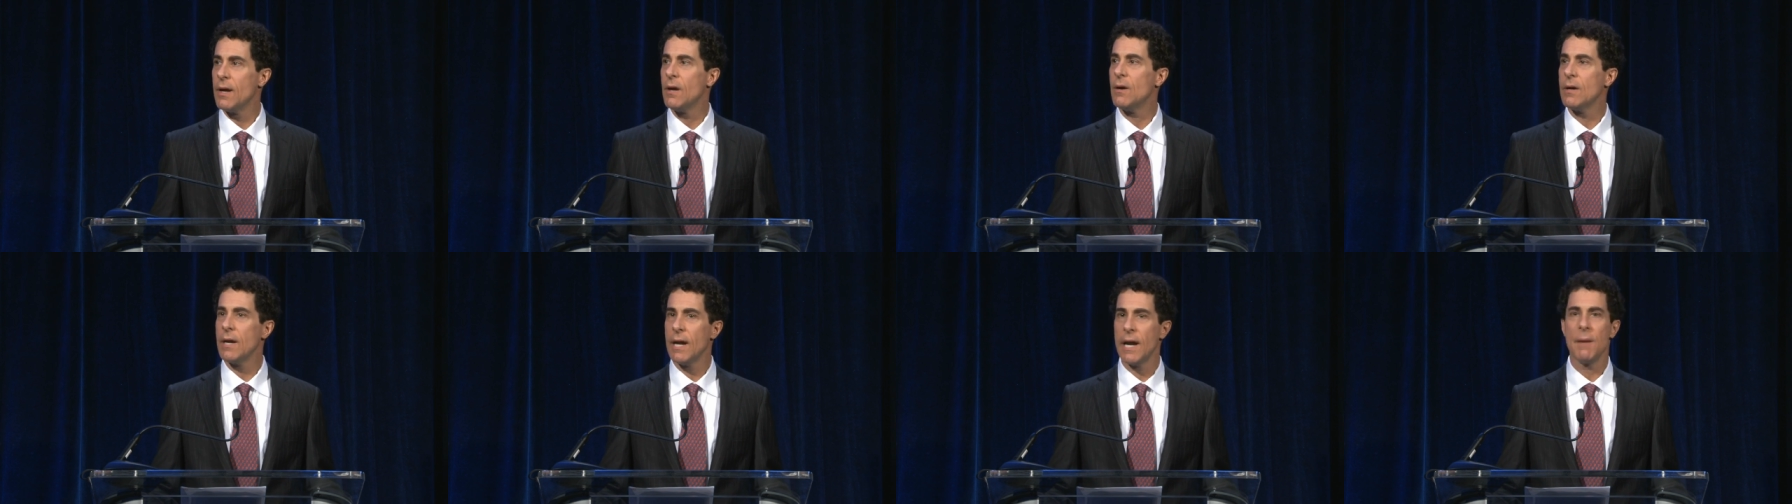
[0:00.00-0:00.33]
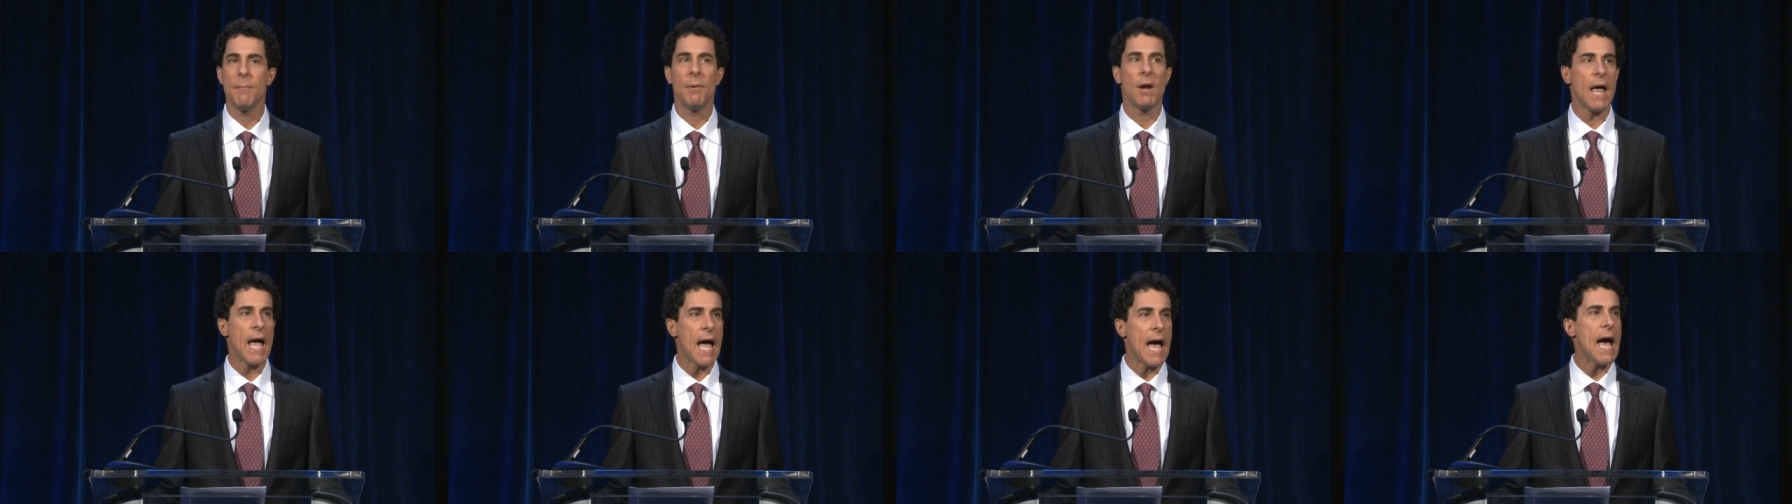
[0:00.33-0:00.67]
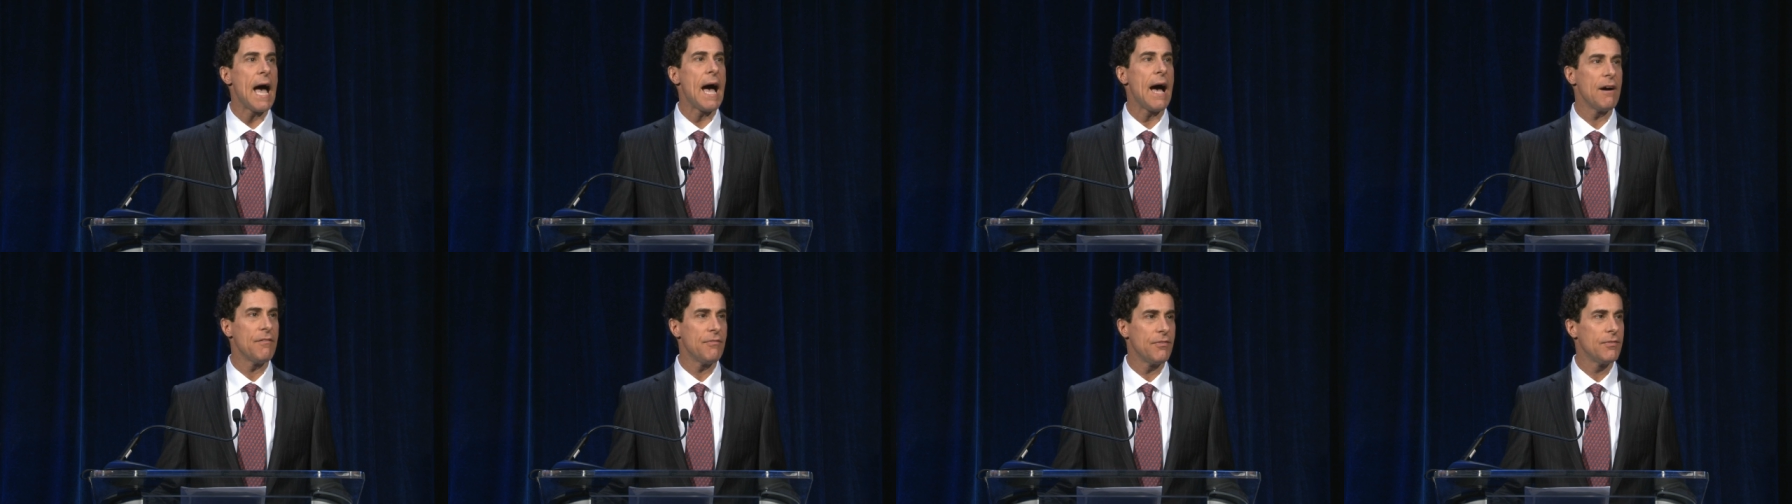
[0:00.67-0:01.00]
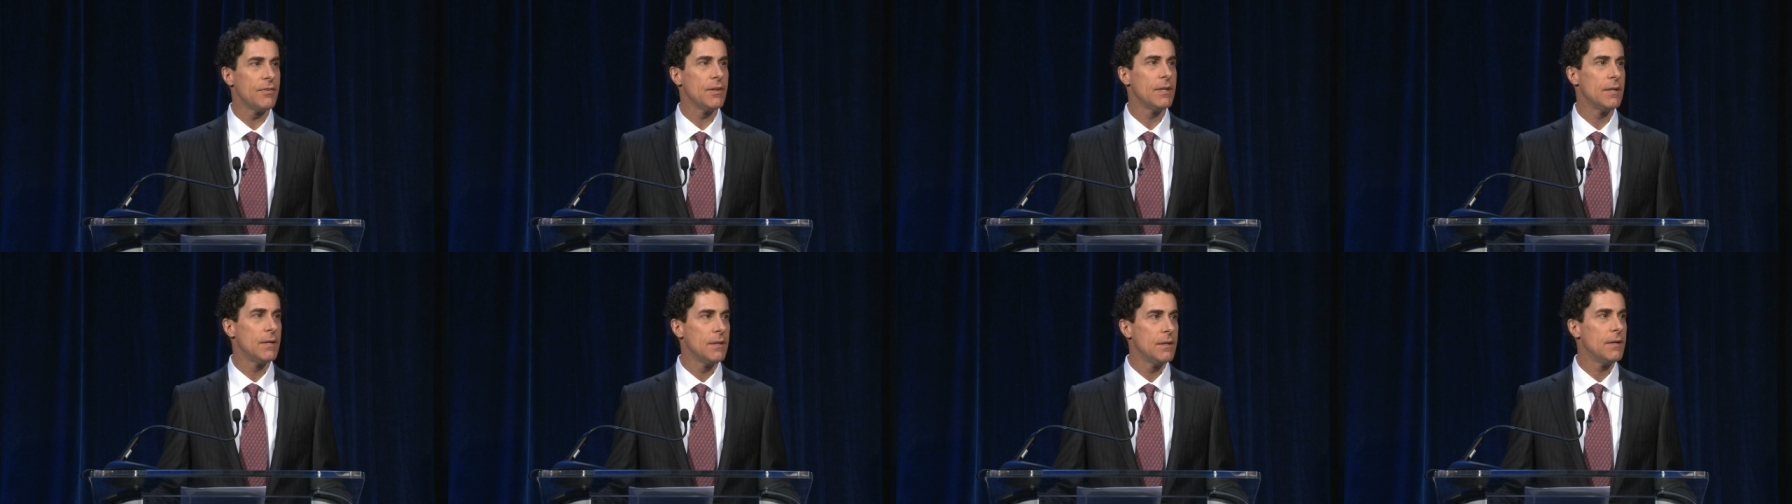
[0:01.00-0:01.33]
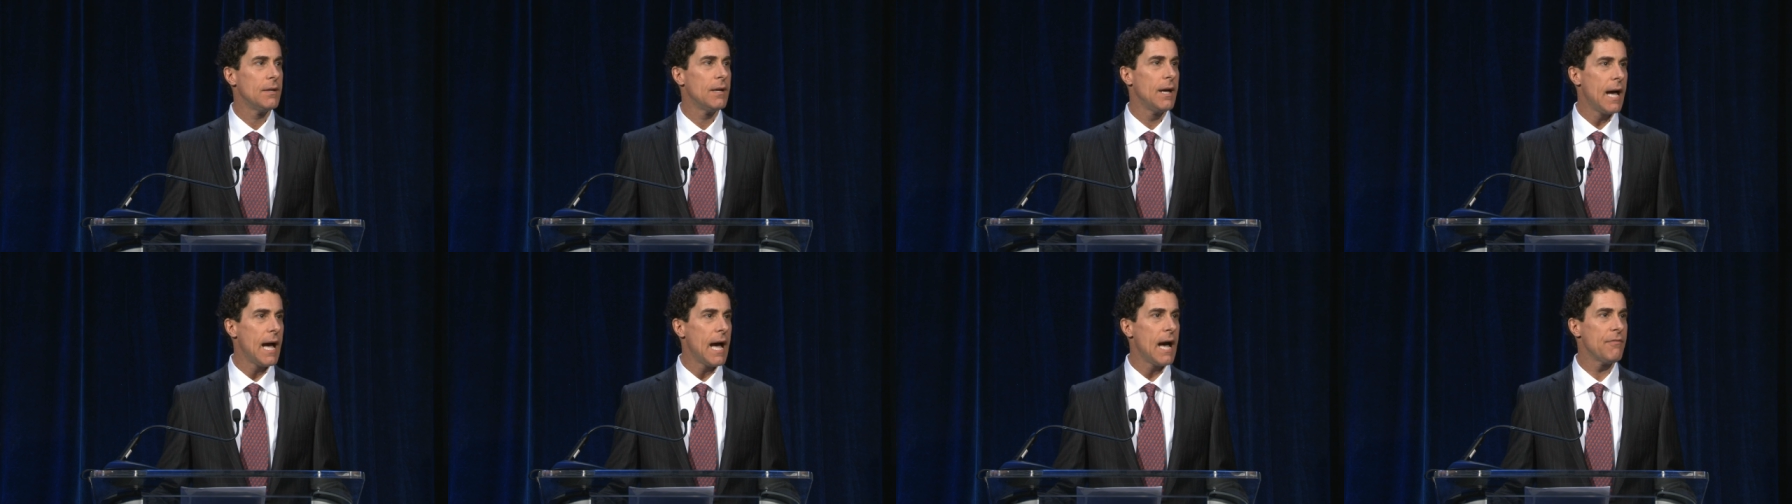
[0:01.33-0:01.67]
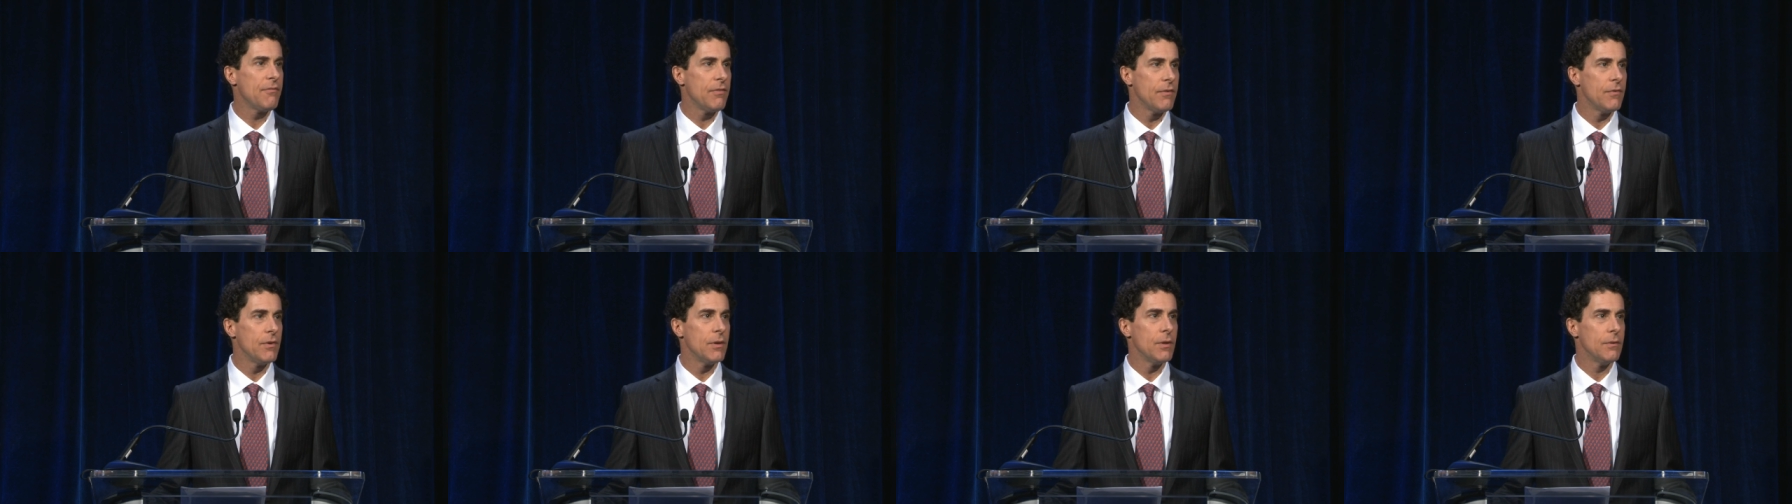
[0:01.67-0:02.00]
Okay, about half. Half
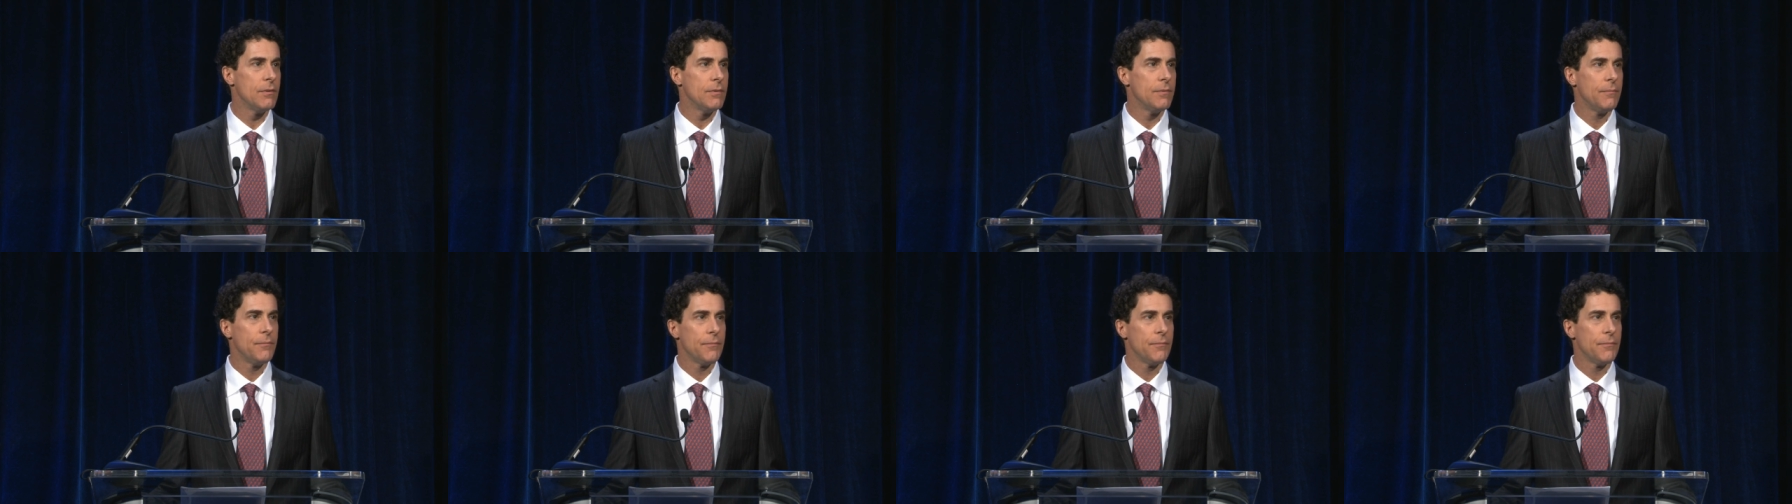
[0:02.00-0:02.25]
of you.